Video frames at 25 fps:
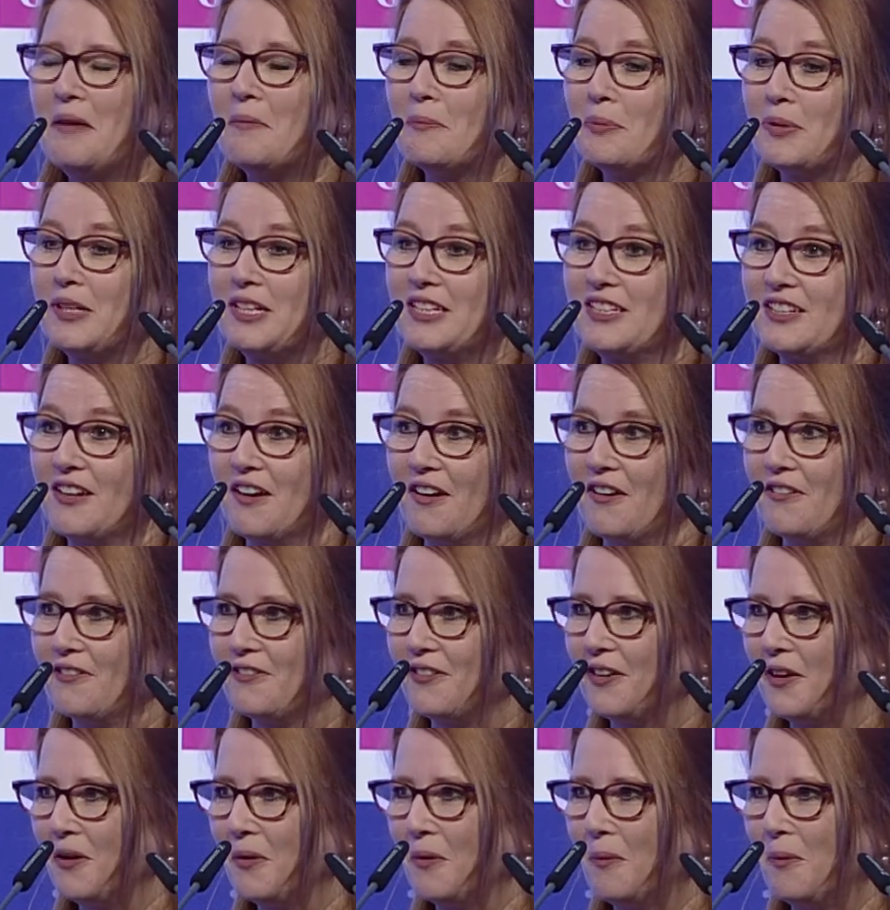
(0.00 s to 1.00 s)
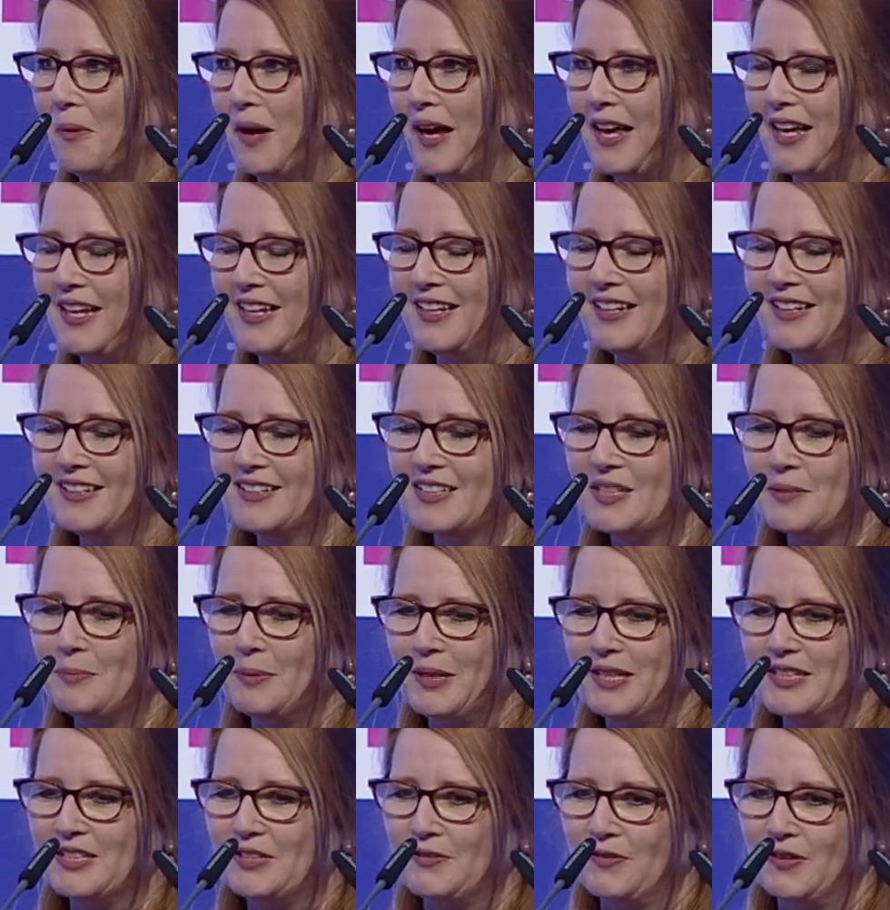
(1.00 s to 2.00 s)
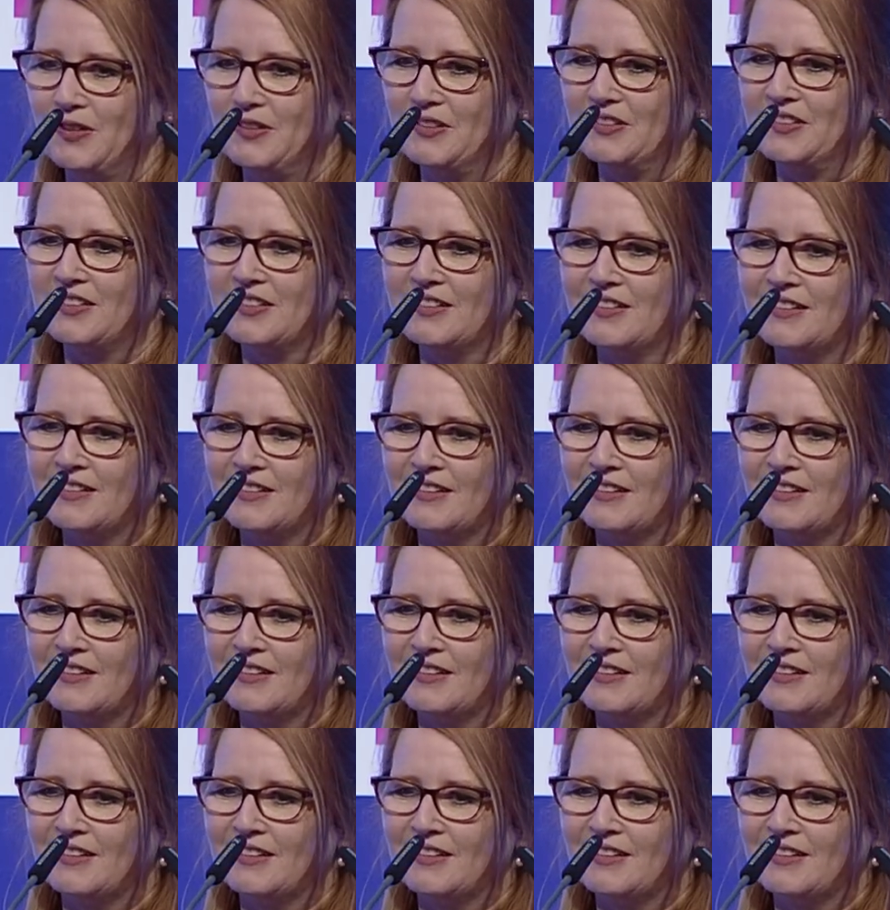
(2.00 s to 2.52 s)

pretty tough way to be interviewed.